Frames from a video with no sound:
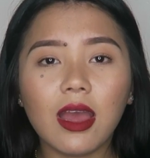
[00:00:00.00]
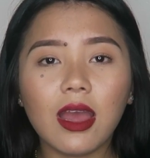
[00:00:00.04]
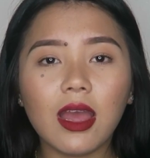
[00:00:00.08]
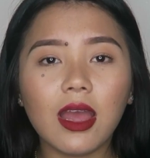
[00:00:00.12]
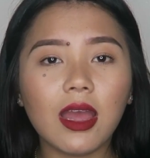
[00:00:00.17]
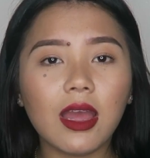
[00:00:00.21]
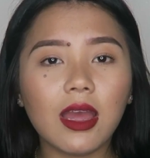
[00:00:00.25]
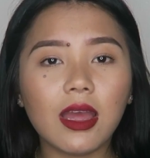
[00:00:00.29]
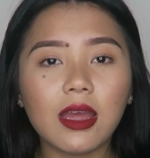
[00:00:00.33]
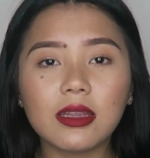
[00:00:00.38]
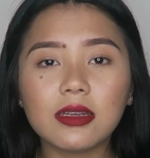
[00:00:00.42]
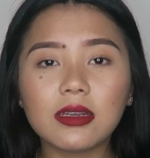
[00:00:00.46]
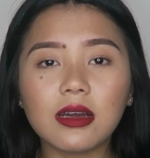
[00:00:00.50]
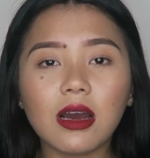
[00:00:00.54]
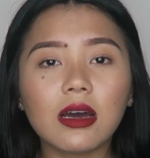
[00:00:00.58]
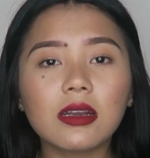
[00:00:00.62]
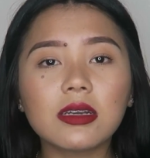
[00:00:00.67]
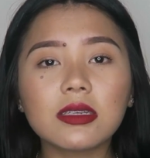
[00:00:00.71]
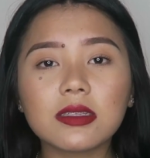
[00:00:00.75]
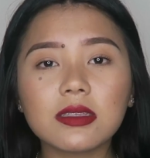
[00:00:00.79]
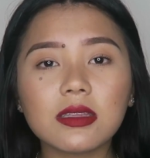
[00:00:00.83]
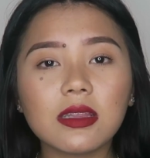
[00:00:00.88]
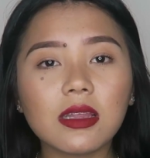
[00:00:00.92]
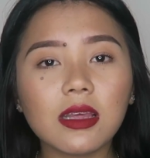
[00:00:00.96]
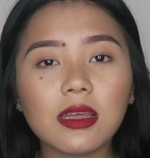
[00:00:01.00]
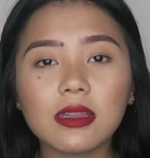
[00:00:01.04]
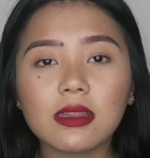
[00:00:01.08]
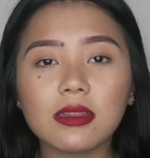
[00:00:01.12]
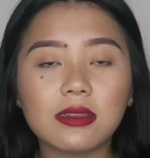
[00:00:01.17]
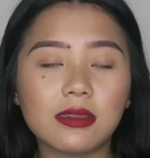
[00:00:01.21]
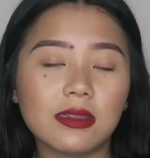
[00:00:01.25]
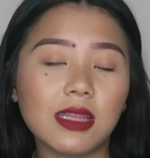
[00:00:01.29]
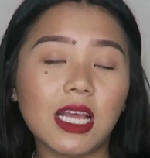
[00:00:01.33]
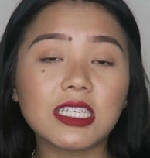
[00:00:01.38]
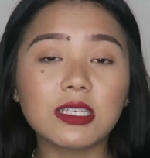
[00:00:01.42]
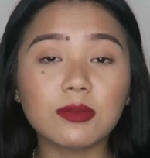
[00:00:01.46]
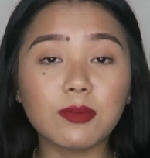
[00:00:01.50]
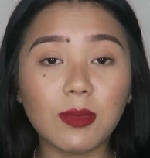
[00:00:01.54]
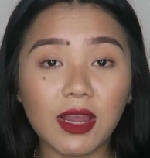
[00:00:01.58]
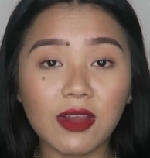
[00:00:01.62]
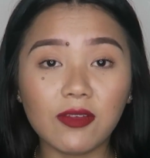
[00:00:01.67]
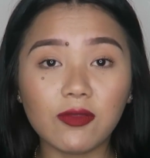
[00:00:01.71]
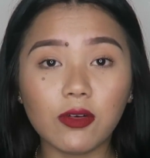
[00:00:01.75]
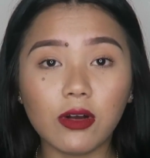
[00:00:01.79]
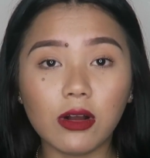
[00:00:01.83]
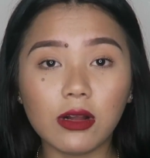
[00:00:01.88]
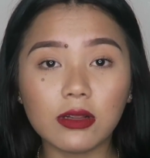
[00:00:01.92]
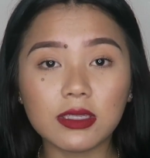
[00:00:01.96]
And honestly, that's
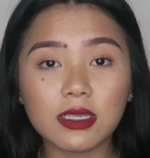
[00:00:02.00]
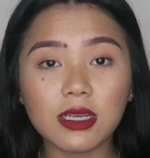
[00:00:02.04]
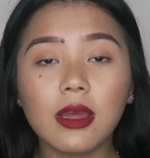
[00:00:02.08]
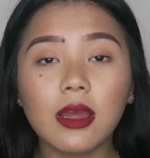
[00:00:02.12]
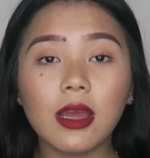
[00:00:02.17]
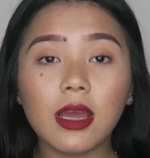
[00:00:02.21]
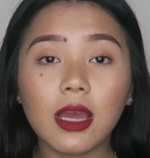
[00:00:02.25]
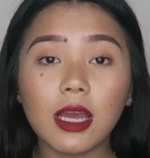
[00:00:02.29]
my fault.